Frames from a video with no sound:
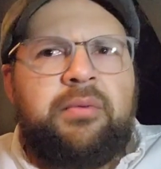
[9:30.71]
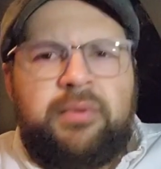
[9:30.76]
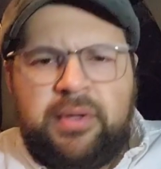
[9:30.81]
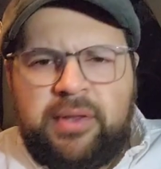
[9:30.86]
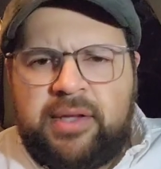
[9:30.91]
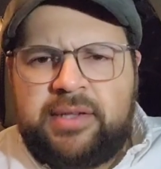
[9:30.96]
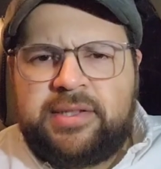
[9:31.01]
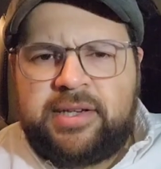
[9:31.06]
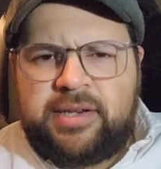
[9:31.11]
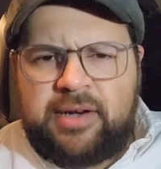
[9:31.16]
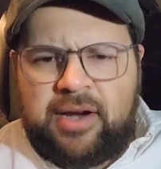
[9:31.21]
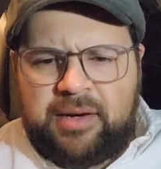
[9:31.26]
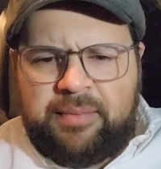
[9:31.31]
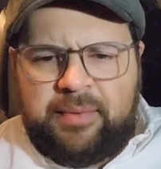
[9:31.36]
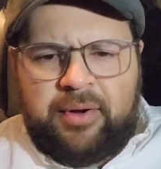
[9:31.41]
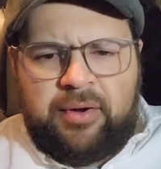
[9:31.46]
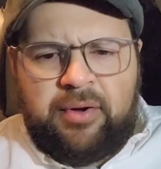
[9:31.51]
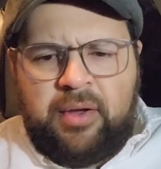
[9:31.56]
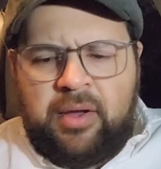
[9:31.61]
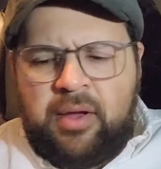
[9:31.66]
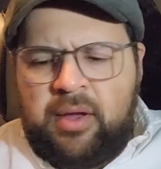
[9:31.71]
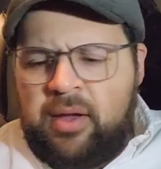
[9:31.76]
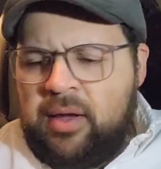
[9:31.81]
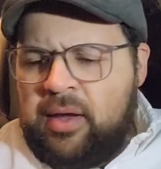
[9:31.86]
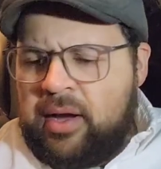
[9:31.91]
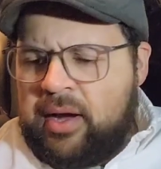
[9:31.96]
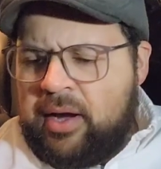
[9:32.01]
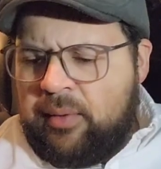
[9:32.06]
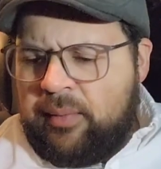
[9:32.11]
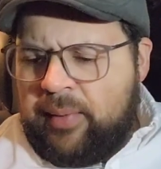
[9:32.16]
one of the things I talked about
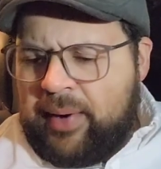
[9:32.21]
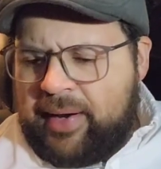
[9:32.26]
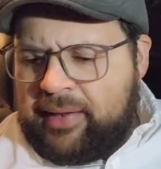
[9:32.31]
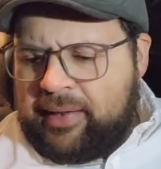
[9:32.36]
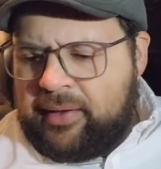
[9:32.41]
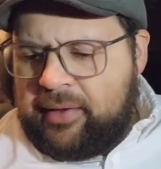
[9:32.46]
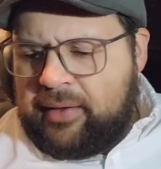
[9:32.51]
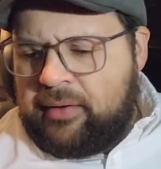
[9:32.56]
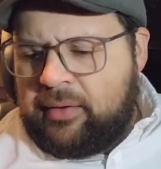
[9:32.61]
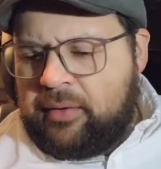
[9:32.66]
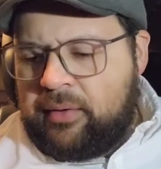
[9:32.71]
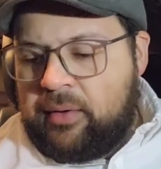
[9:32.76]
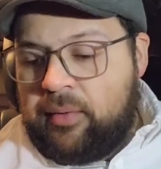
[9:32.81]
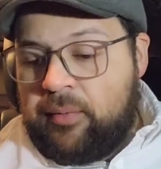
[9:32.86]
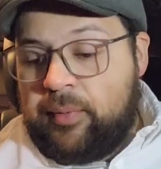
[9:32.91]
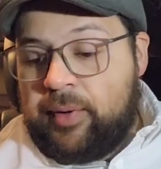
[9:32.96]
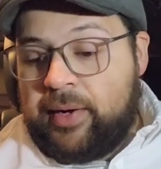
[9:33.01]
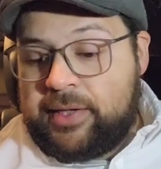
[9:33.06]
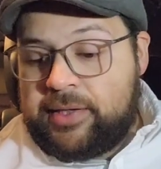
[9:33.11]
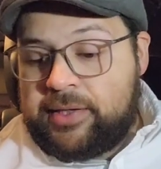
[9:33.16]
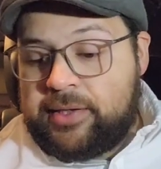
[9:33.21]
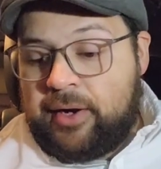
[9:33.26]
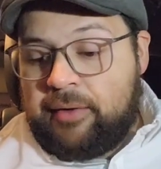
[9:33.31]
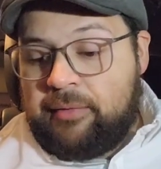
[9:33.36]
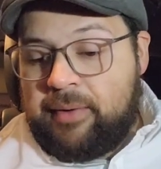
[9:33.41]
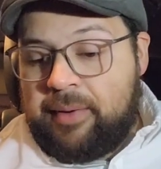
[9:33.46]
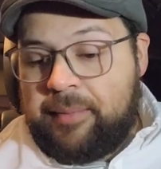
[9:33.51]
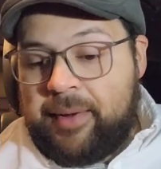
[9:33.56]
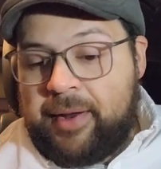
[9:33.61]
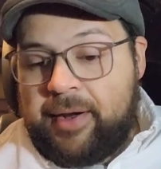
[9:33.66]
a while ago when I
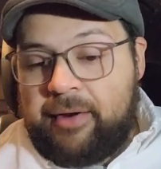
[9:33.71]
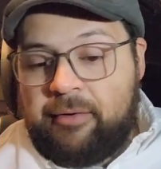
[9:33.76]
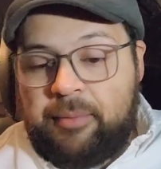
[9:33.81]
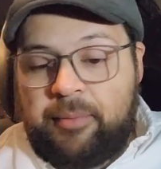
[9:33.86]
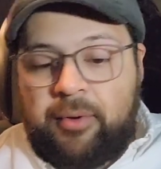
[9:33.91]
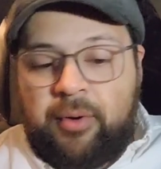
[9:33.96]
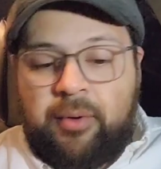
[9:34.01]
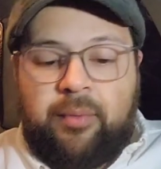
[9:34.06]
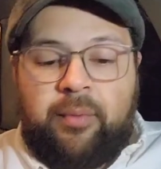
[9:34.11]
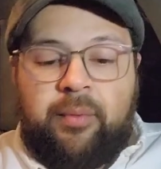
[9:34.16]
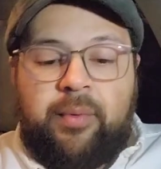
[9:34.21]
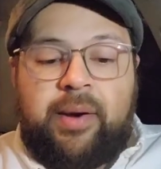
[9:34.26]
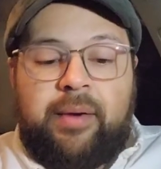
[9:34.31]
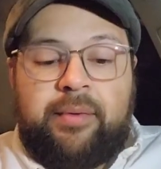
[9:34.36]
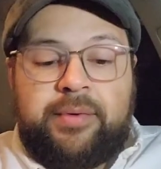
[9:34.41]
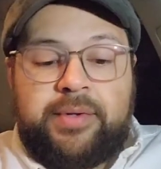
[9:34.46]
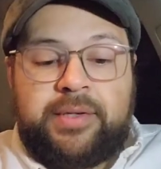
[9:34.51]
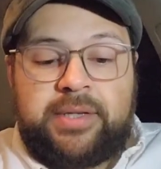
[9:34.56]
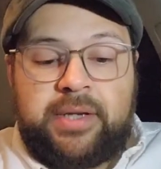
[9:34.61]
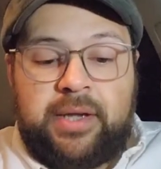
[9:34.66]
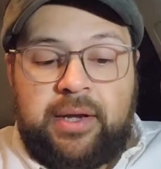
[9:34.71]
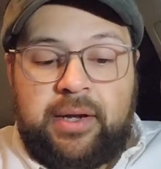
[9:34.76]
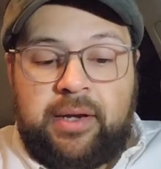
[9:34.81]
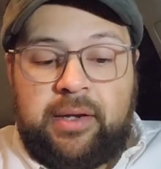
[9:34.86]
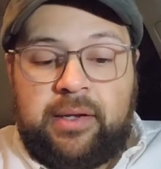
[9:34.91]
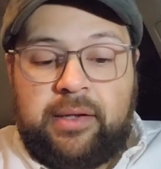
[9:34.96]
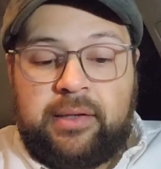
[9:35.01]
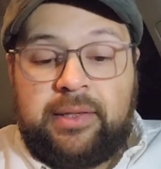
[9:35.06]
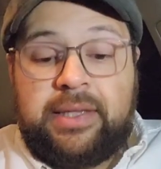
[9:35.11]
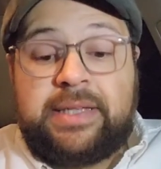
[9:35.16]
started Red Panda Report, when I was
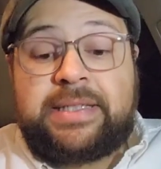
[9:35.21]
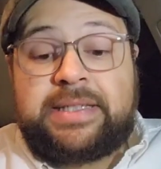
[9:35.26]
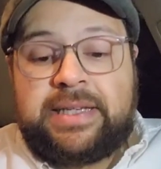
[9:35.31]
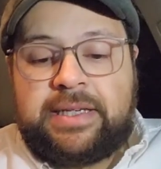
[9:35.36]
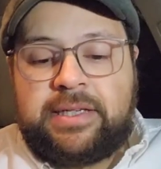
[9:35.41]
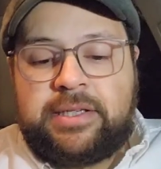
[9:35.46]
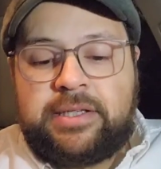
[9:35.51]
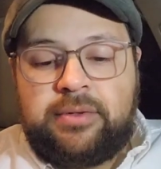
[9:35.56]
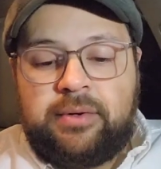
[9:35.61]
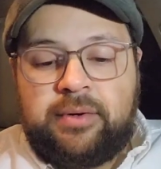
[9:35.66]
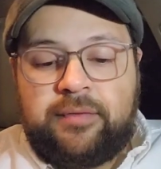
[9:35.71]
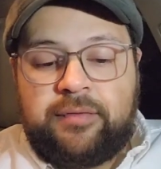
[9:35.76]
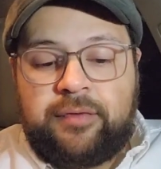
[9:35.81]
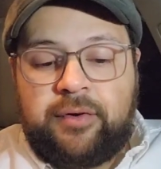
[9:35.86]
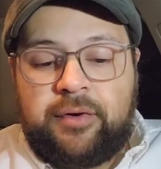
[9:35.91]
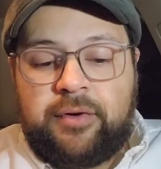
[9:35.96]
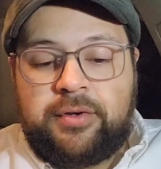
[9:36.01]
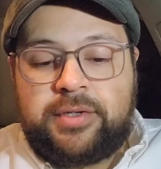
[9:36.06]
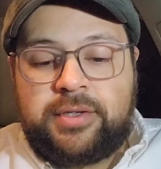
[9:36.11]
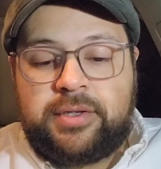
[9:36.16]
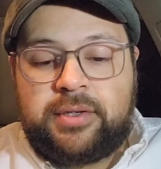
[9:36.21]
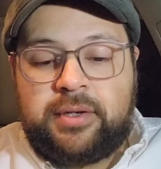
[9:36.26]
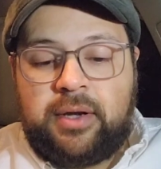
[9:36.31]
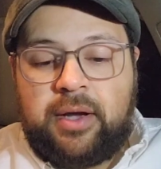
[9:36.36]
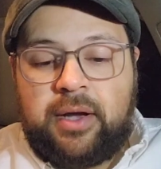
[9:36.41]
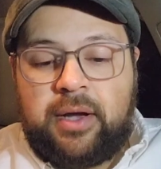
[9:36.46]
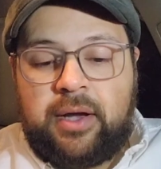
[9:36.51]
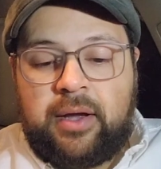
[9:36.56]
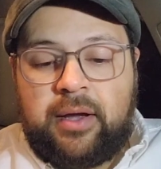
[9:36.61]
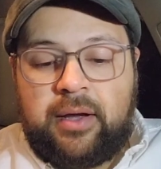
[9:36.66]
listening to at first
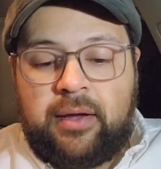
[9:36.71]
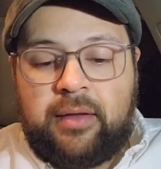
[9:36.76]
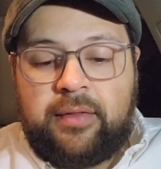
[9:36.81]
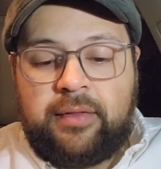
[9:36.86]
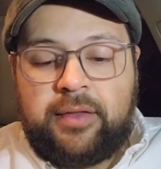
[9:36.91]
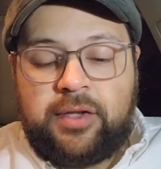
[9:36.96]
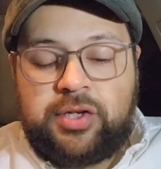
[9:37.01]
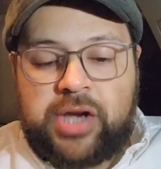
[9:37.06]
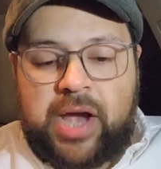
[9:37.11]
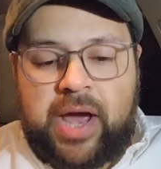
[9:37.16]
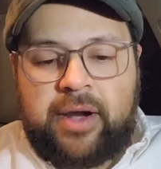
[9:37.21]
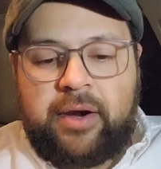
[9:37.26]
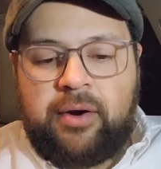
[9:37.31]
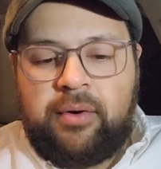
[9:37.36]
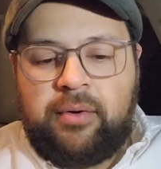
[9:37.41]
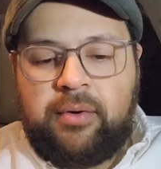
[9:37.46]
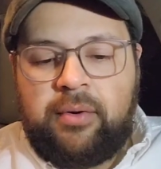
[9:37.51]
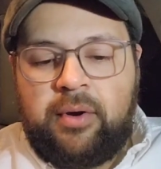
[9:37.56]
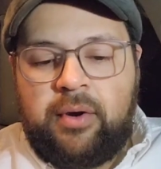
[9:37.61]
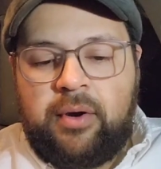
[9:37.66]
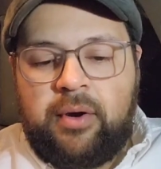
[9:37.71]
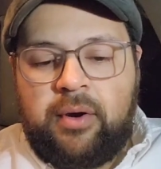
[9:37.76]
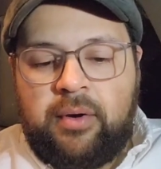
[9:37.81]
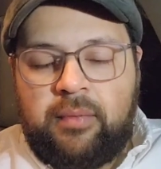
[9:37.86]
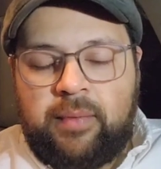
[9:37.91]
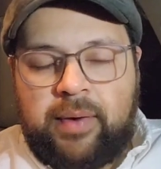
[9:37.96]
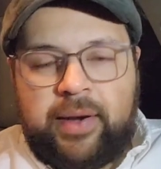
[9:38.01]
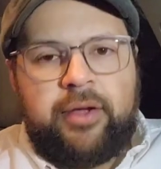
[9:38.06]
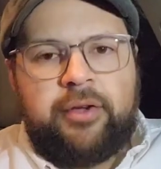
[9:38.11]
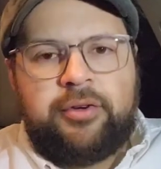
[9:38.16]
The Shadow
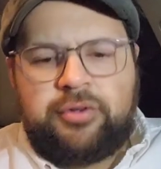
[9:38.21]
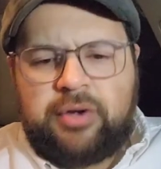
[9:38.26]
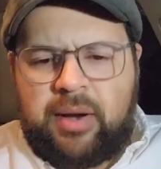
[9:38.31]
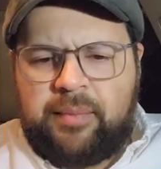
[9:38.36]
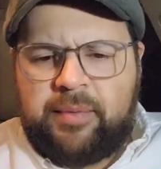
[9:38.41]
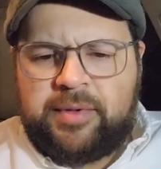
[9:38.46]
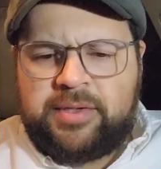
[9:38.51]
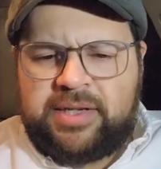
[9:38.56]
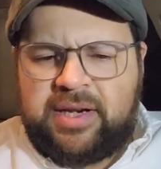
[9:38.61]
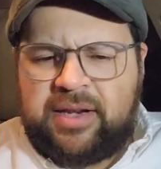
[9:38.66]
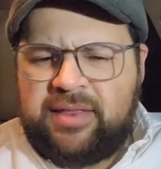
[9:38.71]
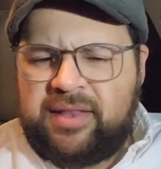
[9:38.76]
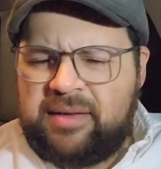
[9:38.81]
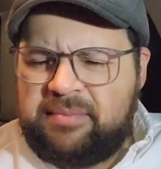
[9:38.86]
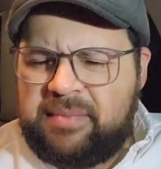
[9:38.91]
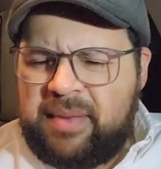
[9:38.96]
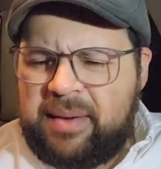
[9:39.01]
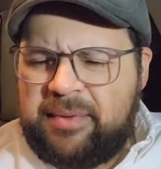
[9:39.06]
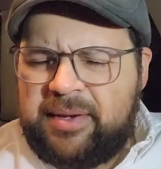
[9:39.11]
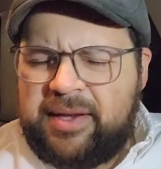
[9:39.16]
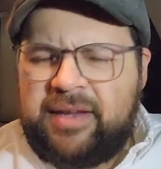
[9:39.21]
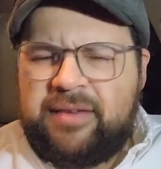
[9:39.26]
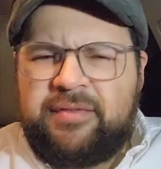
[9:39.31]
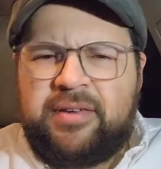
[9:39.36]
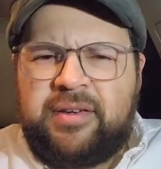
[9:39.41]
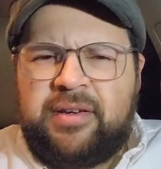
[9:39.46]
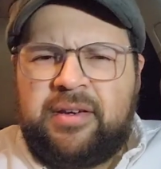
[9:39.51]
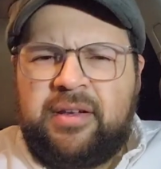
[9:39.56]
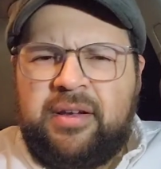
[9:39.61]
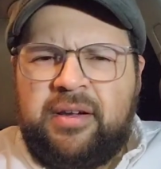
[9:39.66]
radio dramas, and I think maybe
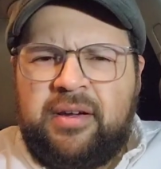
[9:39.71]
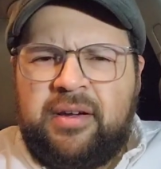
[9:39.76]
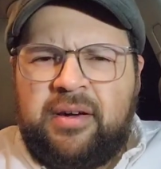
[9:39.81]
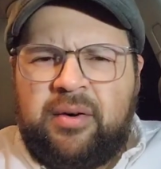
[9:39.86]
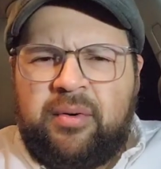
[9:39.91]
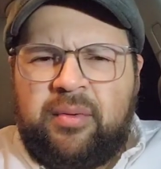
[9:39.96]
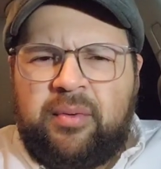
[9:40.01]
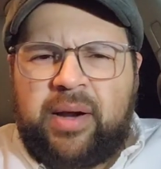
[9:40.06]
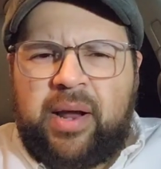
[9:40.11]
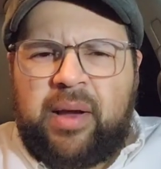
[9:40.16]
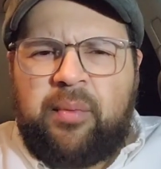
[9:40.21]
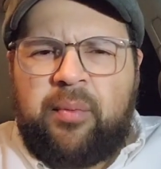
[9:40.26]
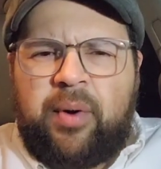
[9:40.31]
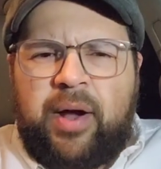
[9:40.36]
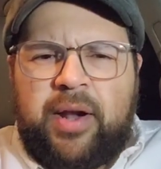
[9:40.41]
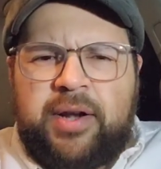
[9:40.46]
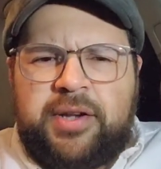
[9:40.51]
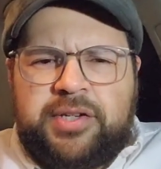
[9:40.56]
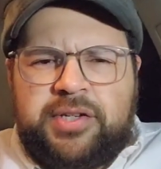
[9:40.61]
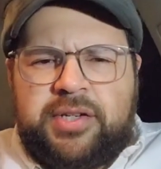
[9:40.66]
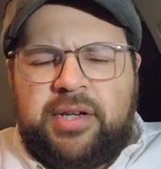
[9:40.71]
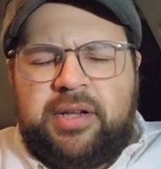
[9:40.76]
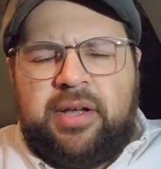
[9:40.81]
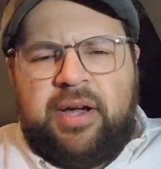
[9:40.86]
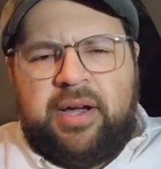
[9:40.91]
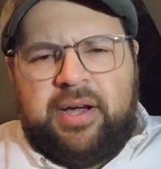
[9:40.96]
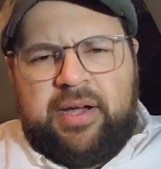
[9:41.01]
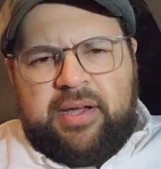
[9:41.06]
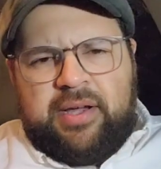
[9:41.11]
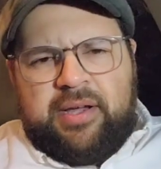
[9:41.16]
even when I watched
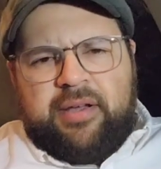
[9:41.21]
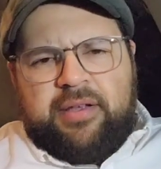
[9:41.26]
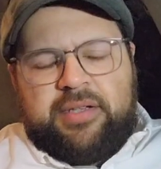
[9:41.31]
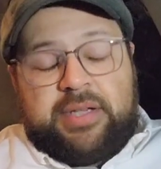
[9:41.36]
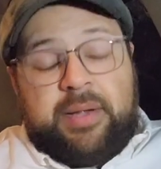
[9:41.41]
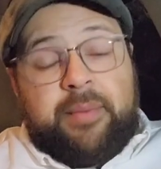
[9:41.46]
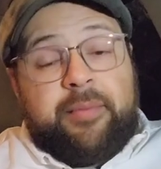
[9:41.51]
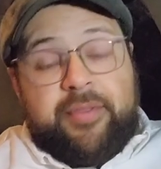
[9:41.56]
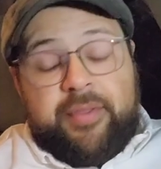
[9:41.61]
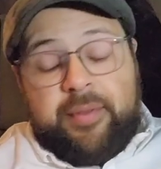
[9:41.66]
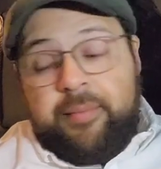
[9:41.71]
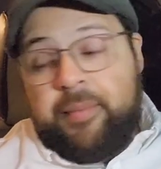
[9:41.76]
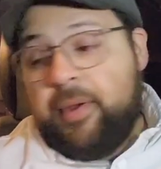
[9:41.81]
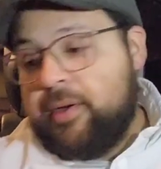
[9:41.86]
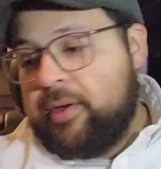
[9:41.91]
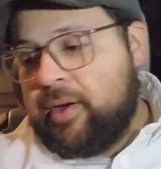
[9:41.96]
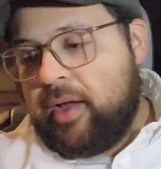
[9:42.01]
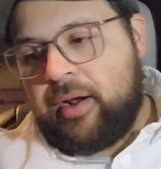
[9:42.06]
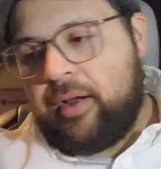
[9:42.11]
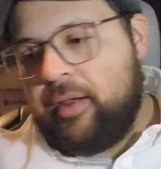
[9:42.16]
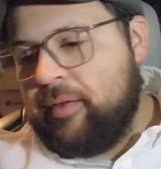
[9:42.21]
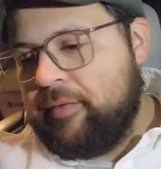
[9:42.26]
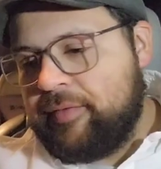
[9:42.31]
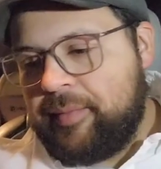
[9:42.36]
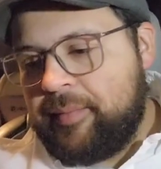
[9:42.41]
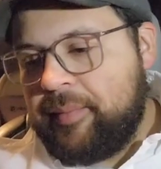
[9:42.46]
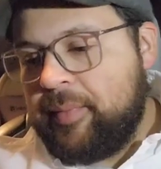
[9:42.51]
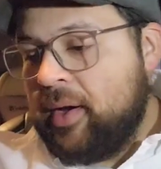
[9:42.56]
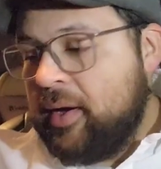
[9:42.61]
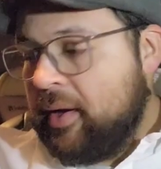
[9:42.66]
some of them, not all
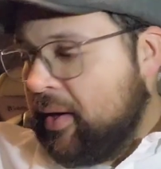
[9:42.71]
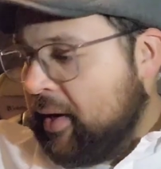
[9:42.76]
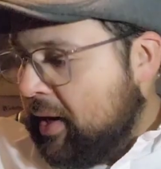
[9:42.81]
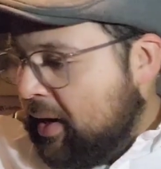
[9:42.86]
of them.